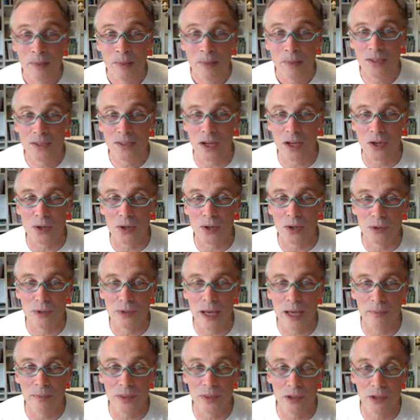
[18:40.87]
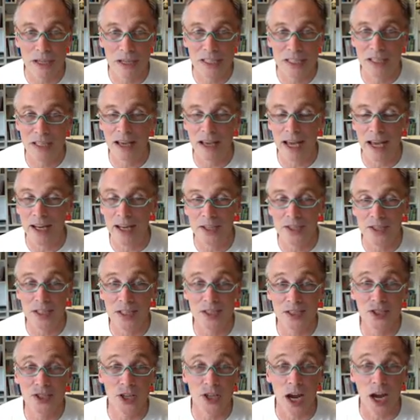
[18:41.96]
So that the rest of that is
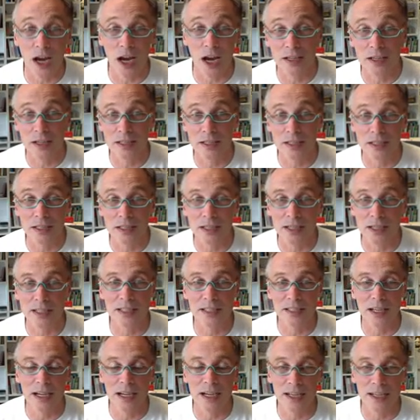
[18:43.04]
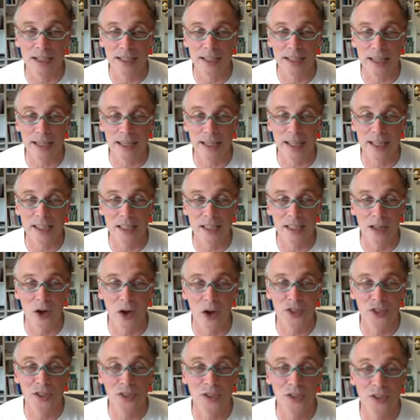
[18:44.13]
just junk, and it gets
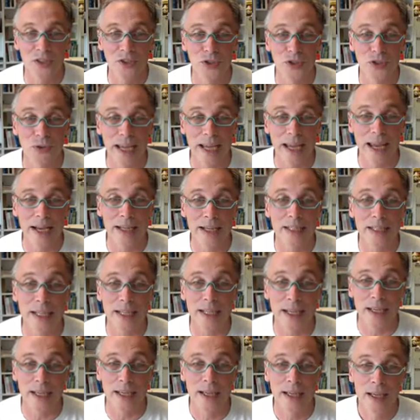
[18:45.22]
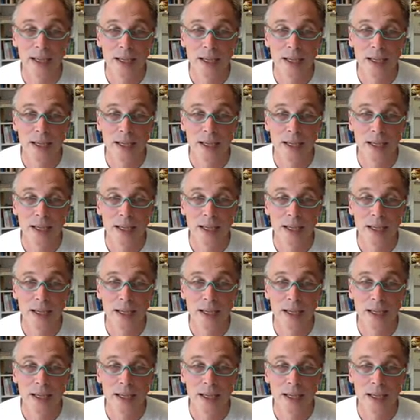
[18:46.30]
lost during editing.